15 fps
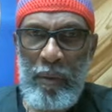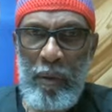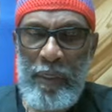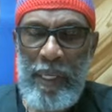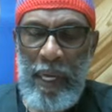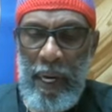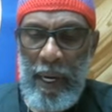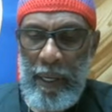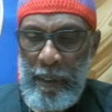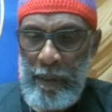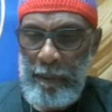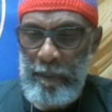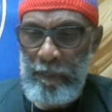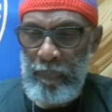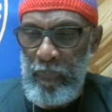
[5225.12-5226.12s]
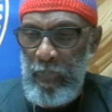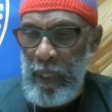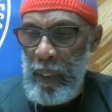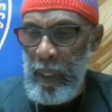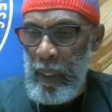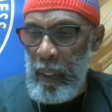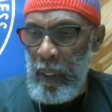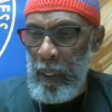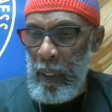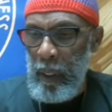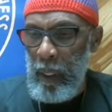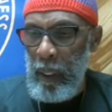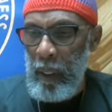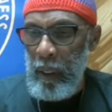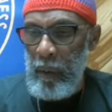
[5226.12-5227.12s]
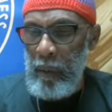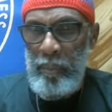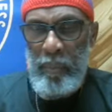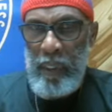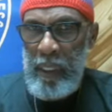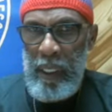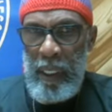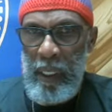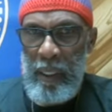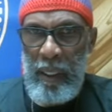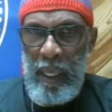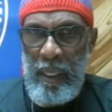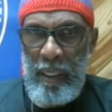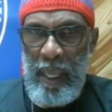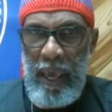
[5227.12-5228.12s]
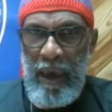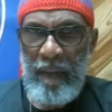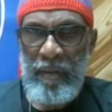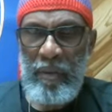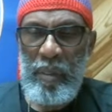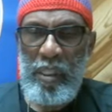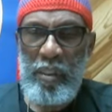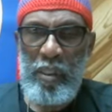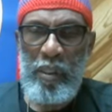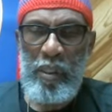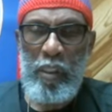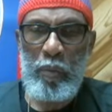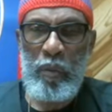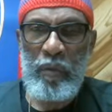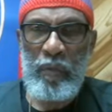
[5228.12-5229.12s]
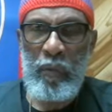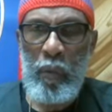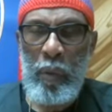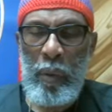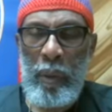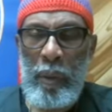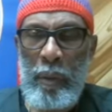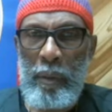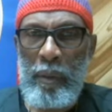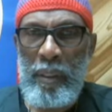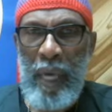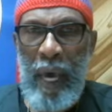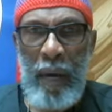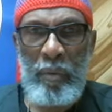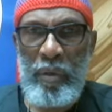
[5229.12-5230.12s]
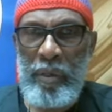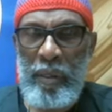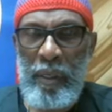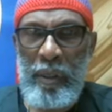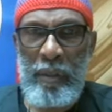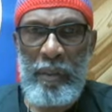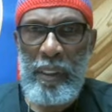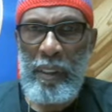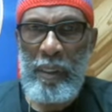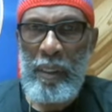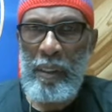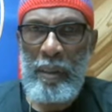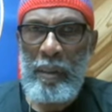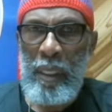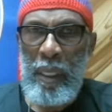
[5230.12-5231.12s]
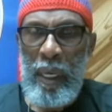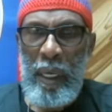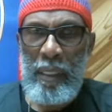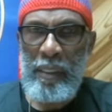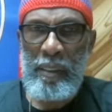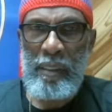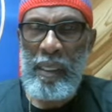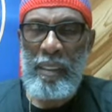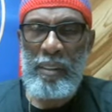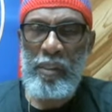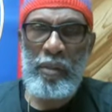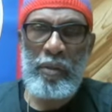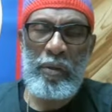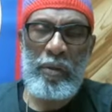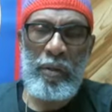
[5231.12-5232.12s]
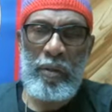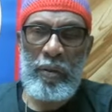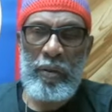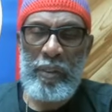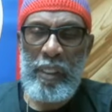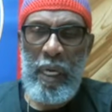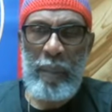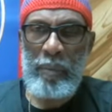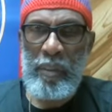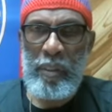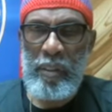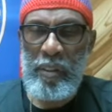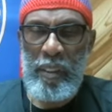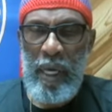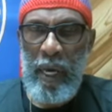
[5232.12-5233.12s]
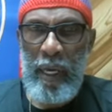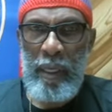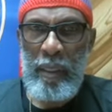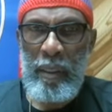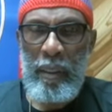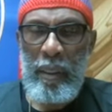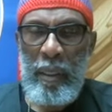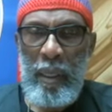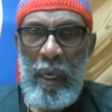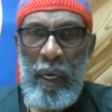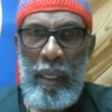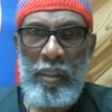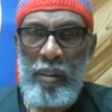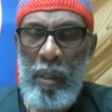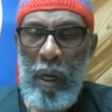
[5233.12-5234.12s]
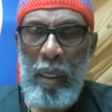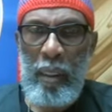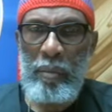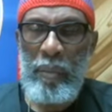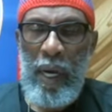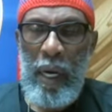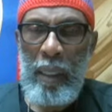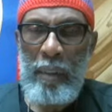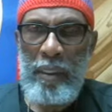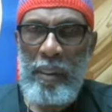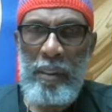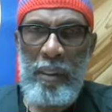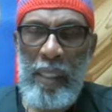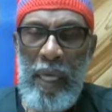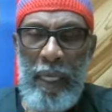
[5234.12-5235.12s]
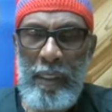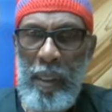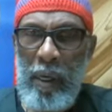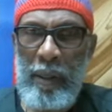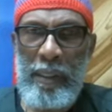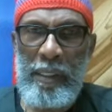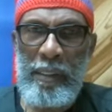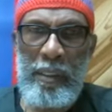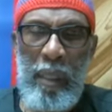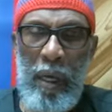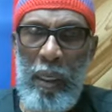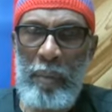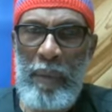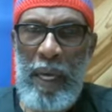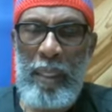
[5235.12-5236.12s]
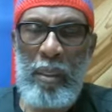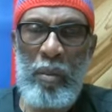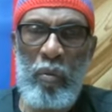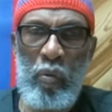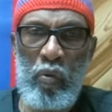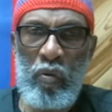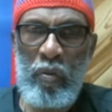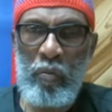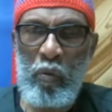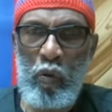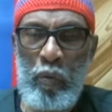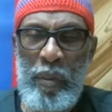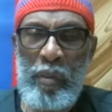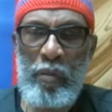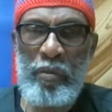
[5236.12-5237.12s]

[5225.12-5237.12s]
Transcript: Obadiah. Uh, but again, they, they have to be judged before Yah returns. He, he, as it says in the 33rd chapter of Yeshaya, and he's talking about, this is Yah talking, he's talking about the Jerusalem movement.